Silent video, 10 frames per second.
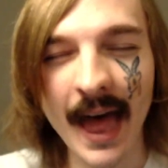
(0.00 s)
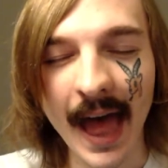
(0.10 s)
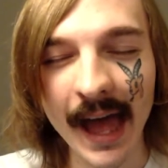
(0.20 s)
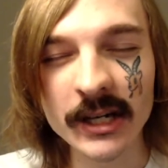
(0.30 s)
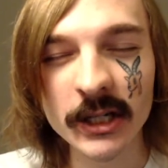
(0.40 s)

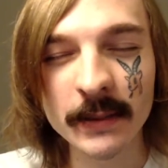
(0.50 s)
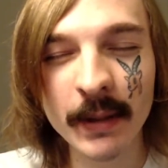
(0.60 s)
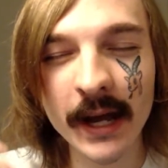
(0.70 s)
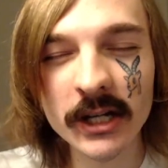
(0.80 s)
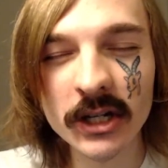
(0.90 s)
and just
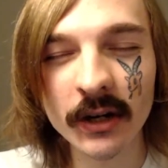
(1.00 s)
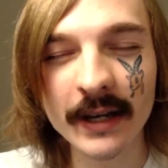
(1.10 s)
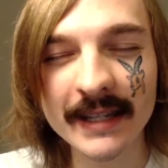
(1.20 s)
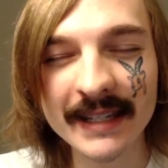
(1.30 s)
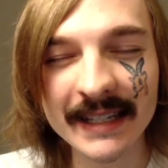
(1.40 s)
picture a
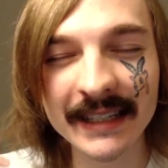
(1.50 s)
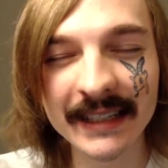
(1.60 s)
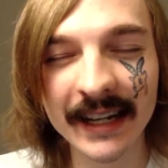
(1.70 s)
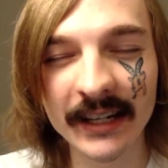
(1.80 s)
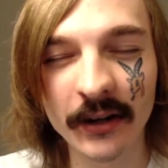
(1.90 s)
scene
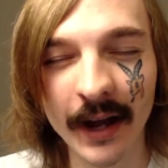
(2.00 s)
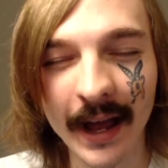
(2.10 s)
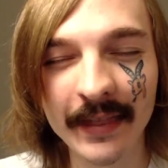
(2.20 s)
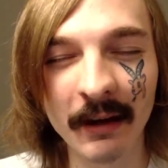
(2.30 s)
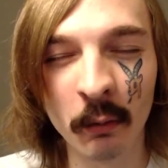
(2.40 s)
in your
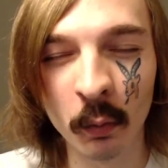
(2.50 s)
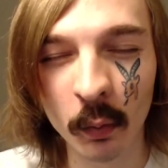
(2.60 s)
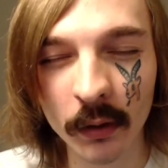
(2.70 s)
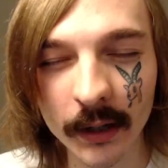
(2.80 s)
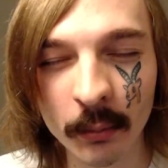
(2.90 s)
head that will
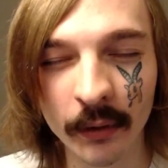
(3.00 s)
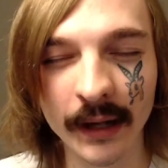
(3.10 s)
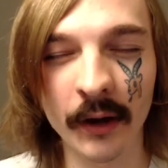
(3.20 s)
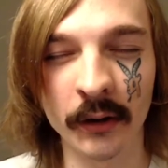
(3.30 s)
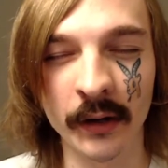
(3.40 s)
really bring
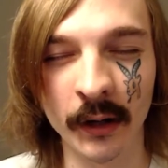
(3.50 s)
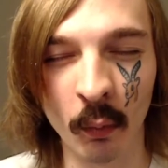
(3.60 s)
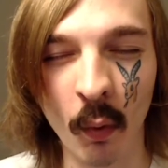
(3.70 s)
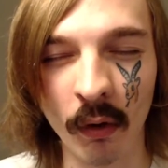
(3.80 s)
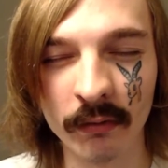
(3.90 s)
out your inner
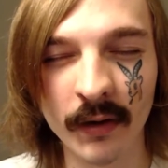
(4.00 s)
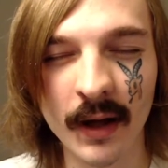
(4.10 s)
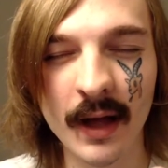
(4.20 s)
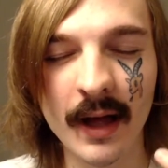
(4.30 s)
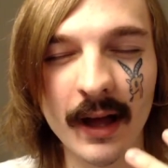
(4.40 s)
wolf.
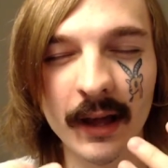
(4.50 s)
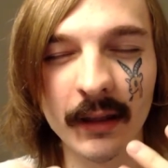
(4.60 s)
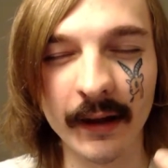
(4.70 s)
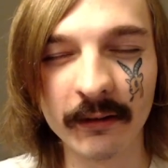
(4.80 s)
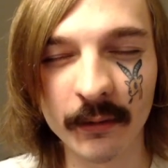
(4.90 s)

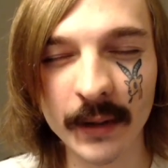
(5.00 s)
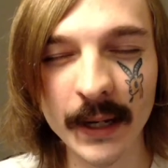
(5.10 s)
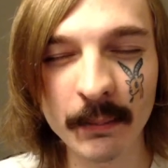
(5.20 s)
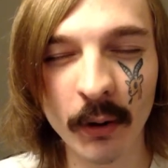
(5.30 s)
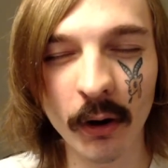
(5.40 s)
Like for me
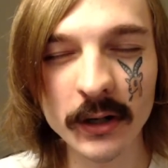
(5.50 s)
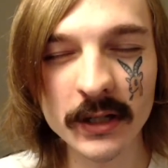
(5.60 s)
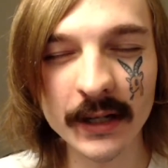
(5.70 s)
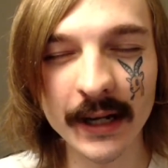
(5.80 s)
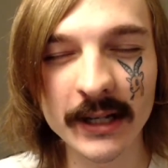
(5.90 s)

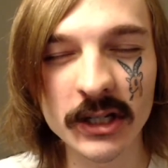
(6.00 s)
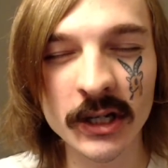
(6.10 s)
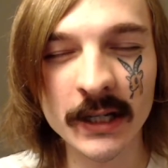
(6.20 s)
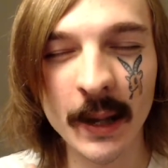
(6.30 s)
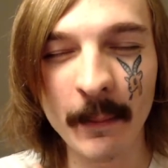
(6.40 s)
personally, it's
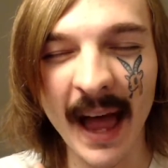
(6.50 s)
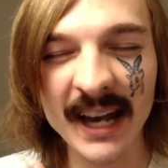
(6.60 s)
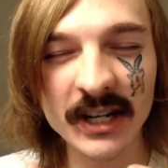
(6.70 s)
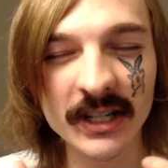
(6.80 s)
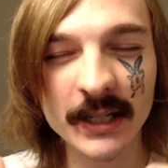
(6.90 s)
just
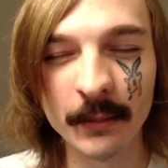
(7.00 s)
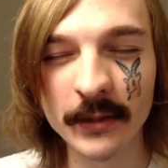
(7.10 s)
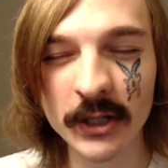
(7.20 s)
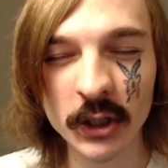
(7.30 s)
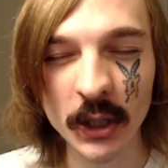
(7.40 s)
imagining some
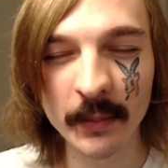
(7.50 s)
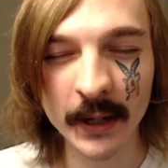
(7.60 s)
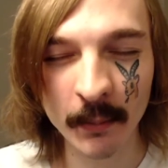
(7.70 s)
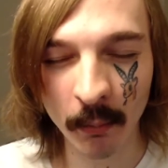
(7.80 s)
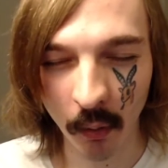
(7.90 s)

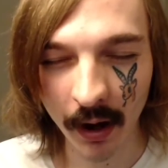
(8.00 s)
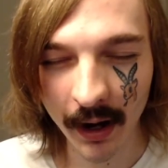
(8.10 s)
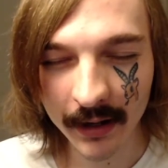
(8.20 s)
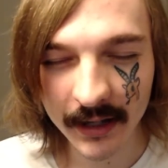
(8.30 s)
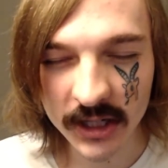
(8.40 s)
stupid
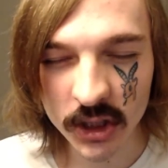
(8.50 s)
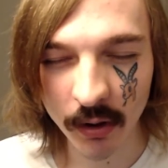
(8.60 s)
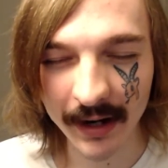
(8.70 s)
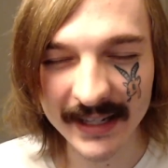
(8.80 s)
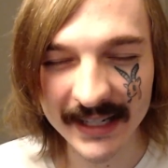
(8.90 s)
broad
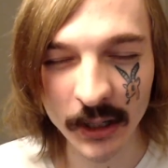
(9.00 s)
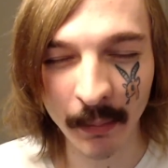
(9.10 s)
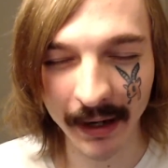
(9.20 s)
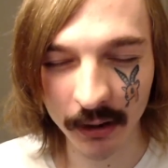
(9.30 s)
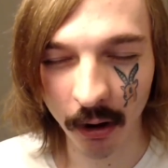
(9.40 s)
trying to steal
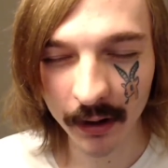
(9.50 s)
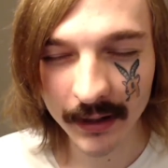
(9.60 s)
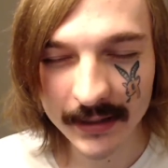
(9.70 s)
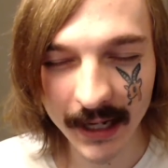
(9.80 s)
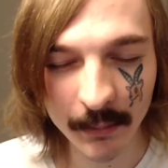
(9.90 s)
my
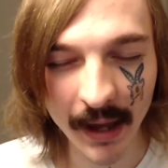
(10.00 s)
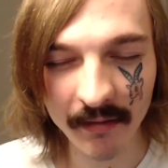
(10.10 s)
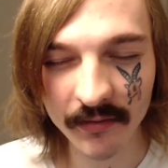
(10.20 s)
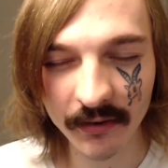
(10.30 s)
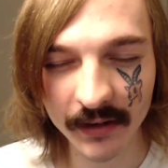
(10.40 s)
carcass that I'm
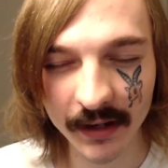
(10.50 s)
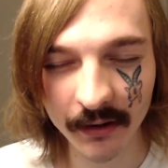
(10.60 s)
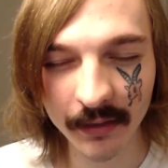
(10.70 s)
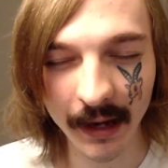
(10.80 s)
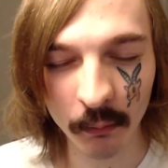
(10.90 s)
having for
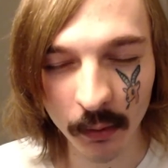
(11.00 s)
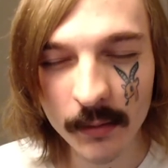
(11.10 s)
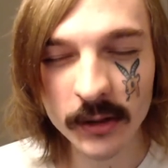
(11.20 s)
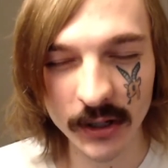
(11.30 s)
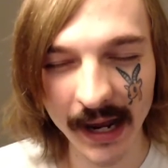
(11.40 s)
dinner. That really
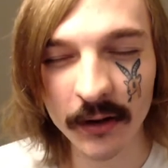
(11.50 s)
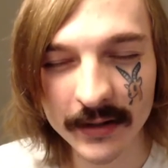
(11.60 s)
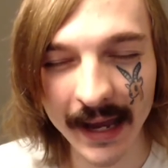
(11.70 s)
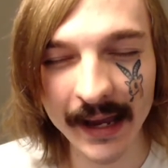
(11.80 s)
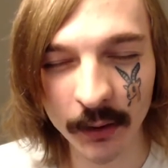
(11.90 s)
channels
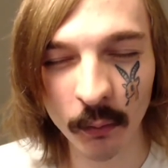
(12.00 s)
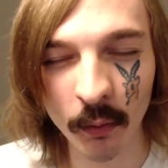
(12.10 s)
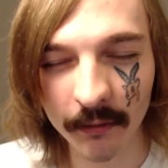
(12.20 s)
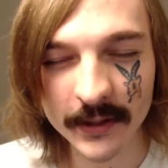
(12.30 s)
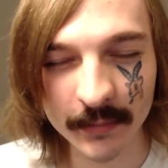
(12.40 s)
that inner
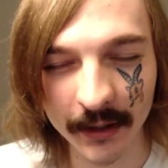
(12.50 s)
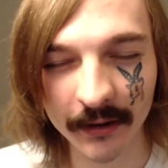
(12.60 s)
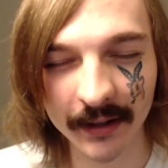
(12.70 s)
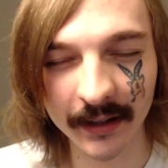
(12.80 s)
wolf spirit.